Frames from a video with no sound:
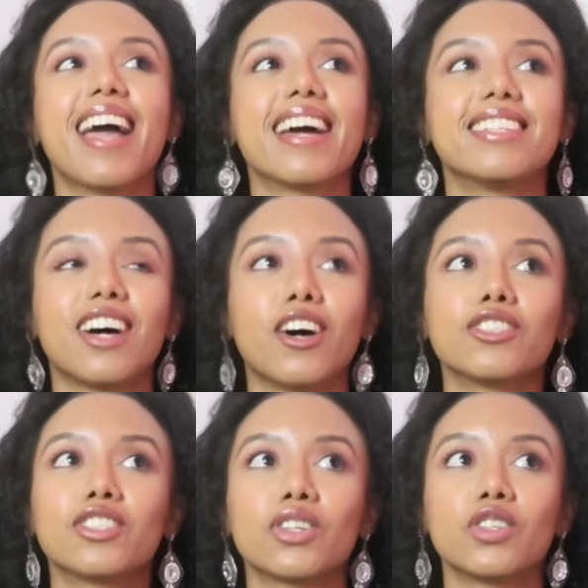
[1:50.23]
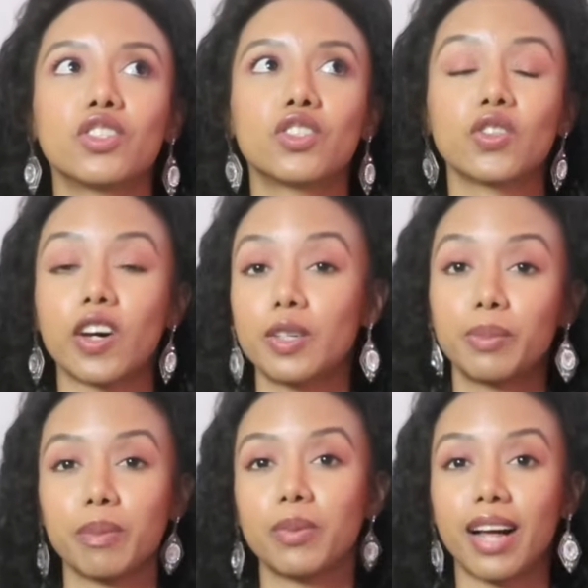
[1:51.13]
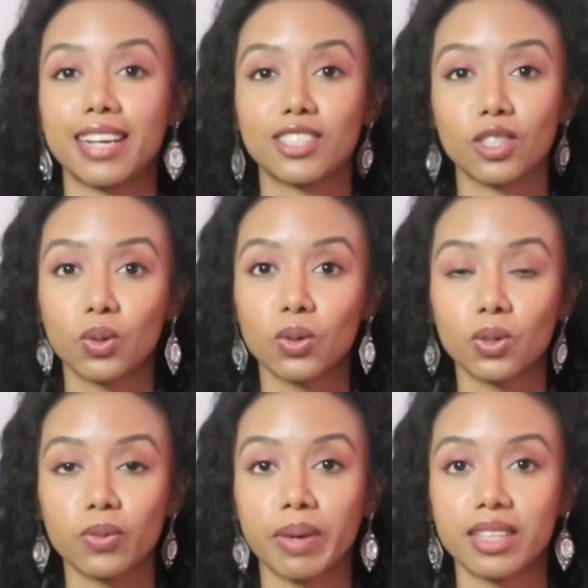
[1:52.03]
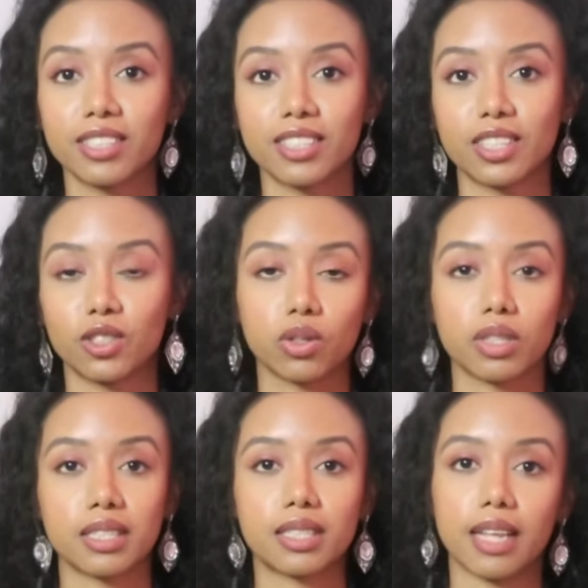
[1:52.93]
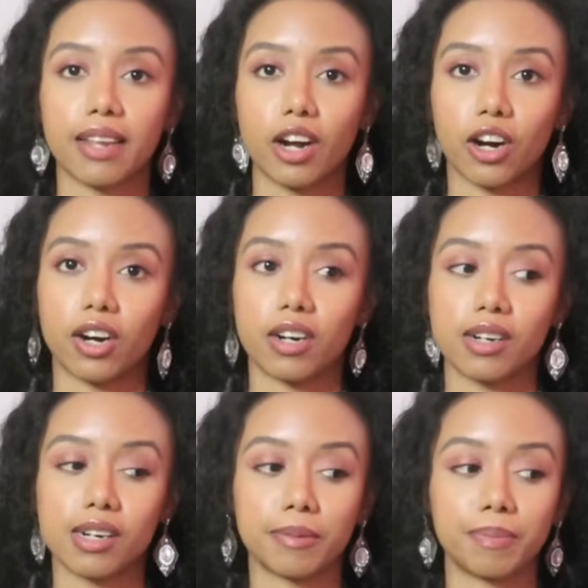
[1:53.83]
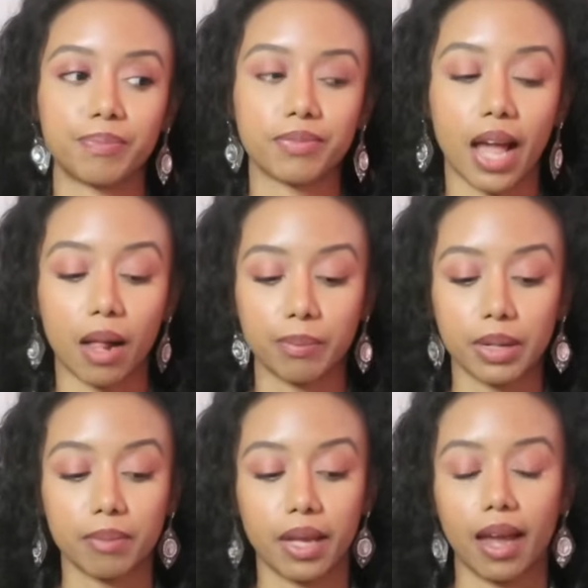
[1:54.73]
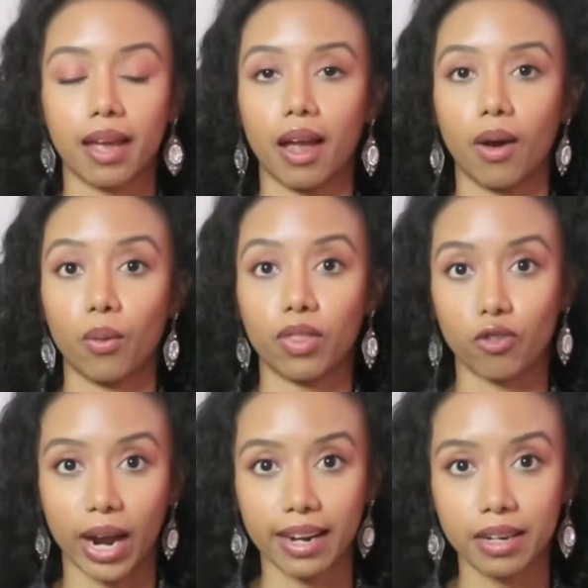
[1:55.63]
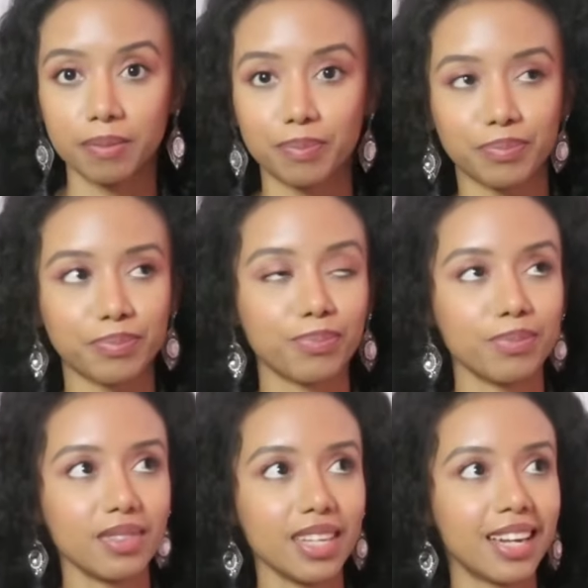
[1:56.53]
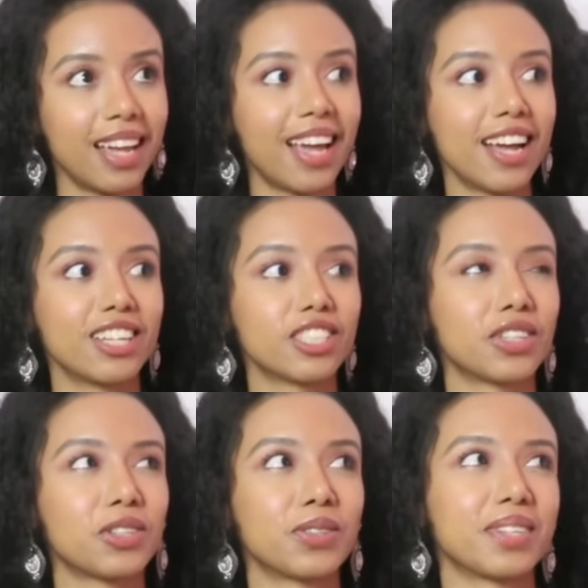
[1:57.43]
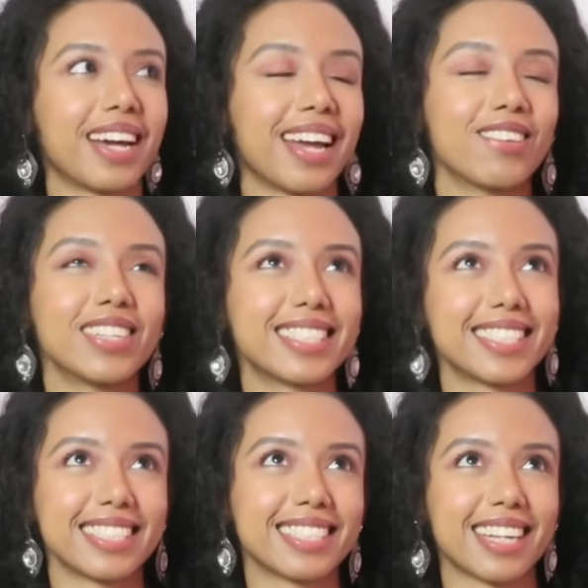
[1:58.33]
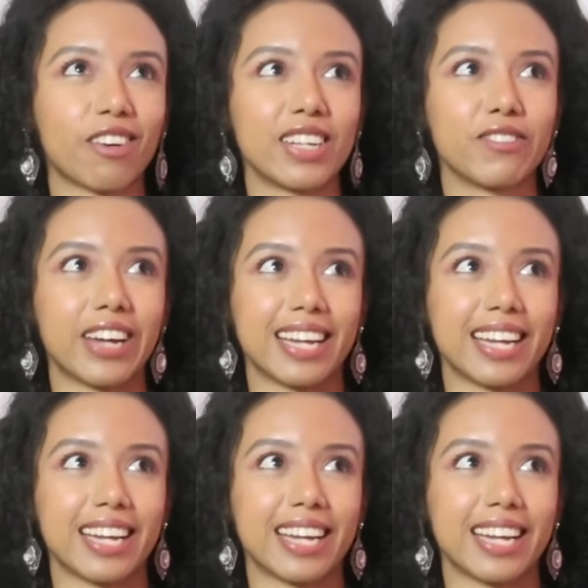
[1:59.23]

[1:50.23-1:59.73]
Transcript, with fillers: and also to other people at school, mentors and tutors that are um, helping me with writing. So it was just quite